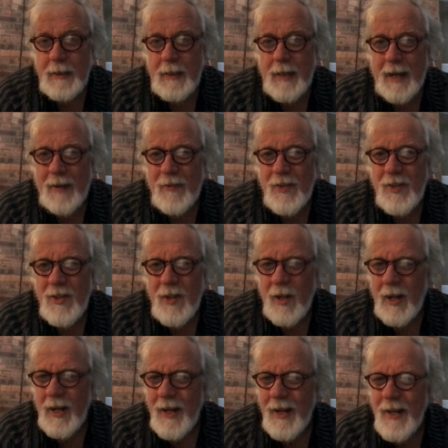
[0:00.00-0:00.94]
I have a
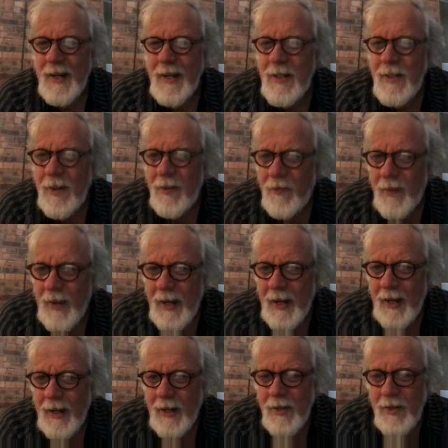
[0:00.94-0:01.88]
slightly uneasy
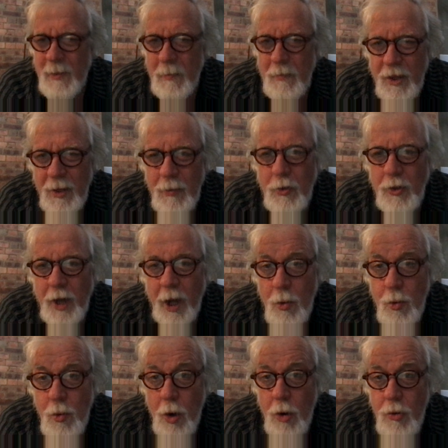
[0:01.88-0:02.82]
feeling that something will go
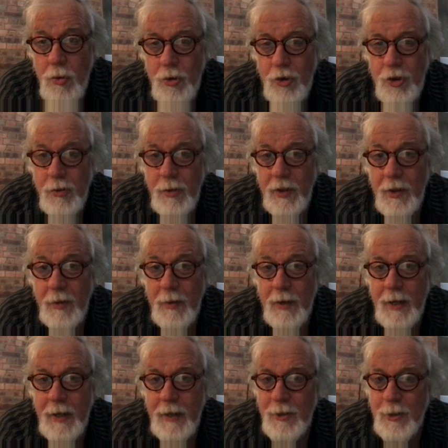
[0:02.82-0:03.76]
wrong during the
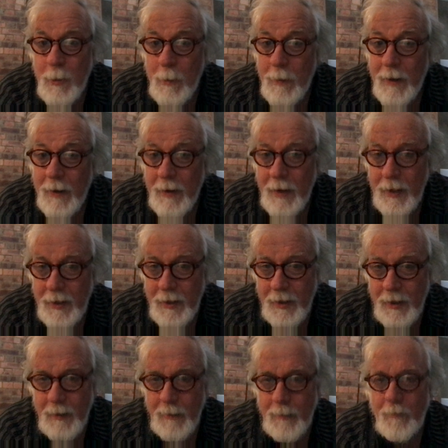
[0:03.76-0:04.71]
rehearsal period.
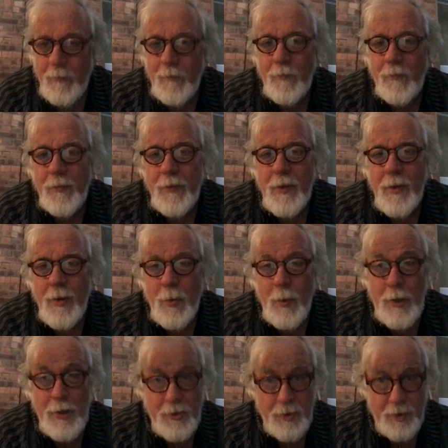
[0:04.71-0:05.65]

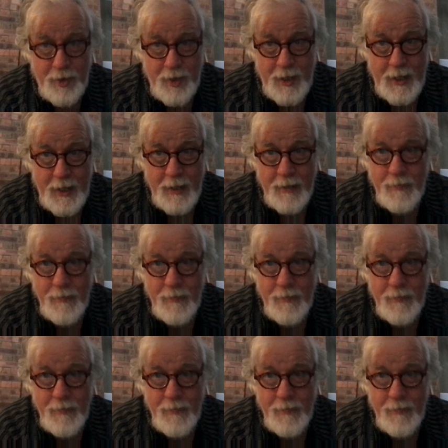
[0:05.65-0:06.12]
We shall see.